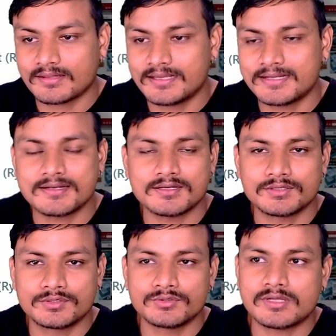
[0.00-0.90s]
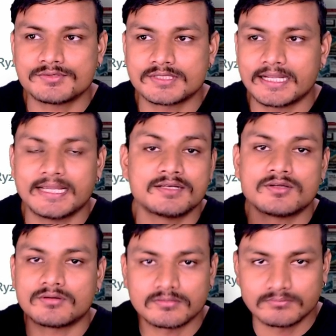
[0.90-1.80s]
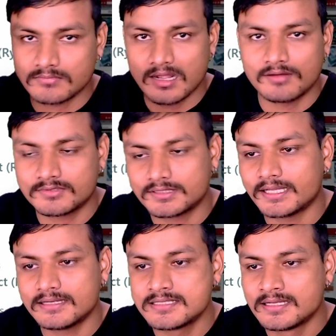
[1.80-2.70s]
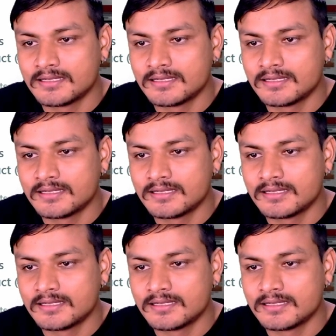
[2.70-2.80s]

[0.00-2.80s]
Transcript: in 2008 or after that,